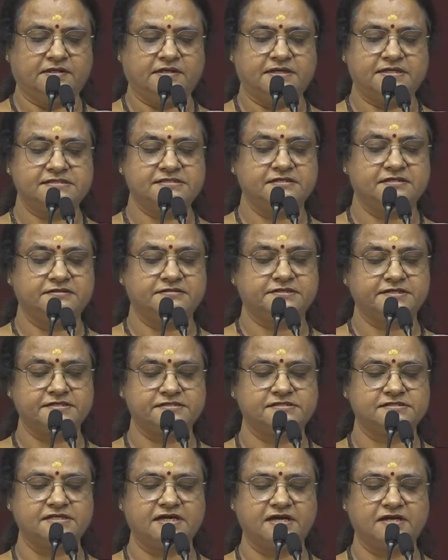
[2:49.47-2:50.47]
His
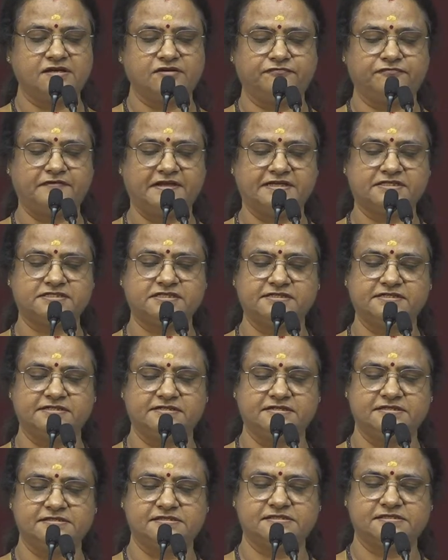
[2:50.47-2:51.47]
interests are reflected
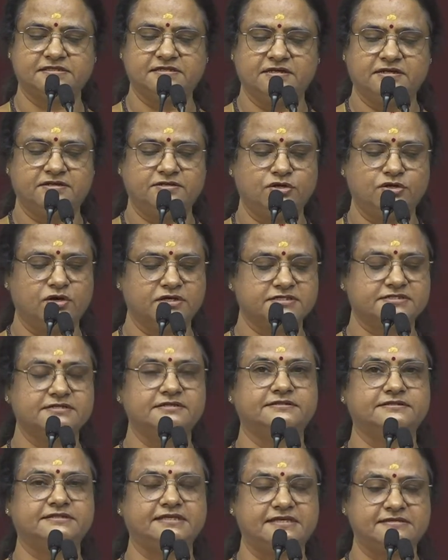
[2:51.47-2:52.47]
in his
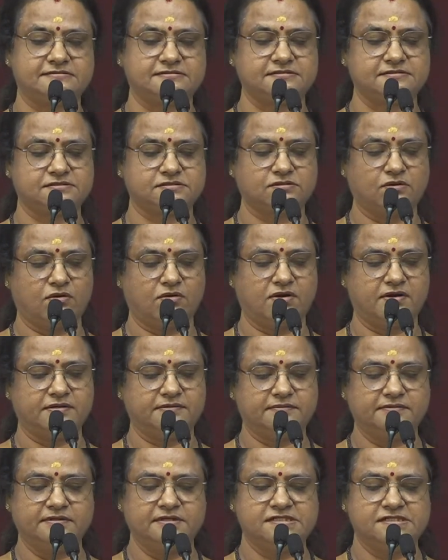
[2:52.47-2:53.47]
doctoral thesis
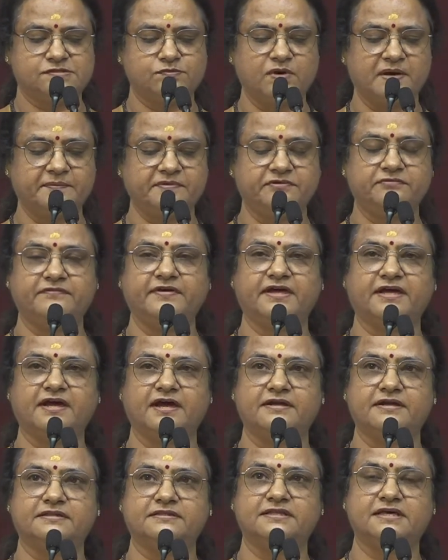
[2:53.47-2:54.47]
on Swami
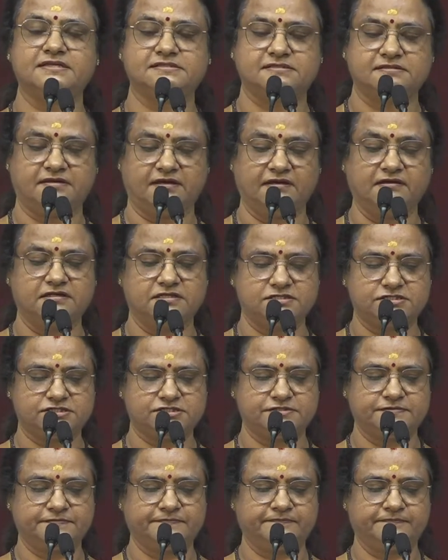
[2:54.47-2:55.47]
Vivekananda's
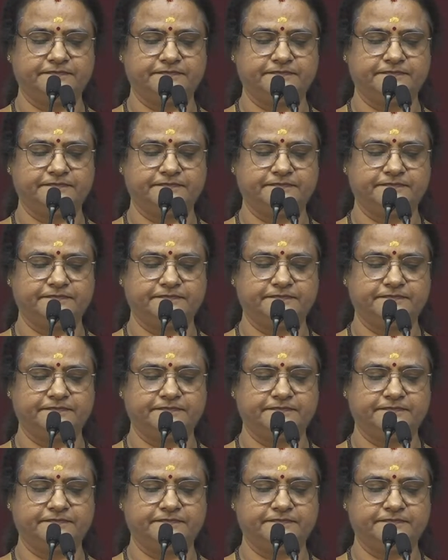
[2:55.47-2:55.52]
English.